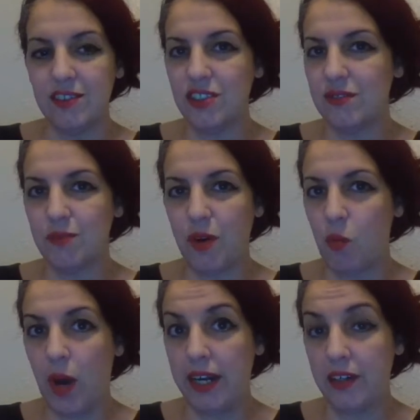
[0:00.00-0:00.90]
just a
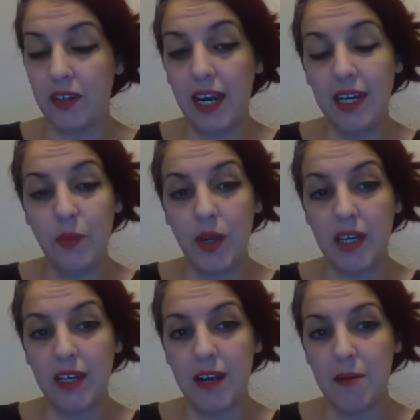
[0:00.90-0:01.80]
whiner.
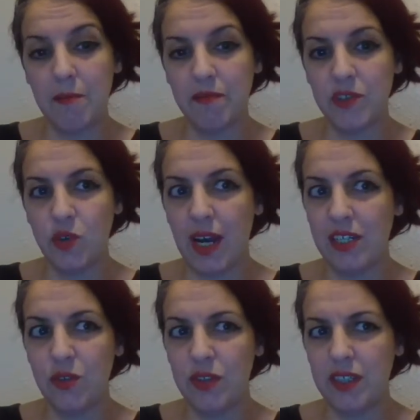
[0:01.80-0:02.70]
Anyway, so I
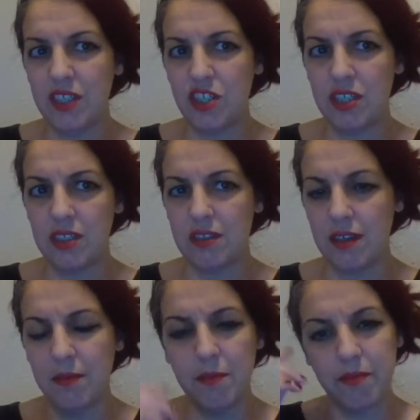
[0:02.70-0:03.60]
do think that she's I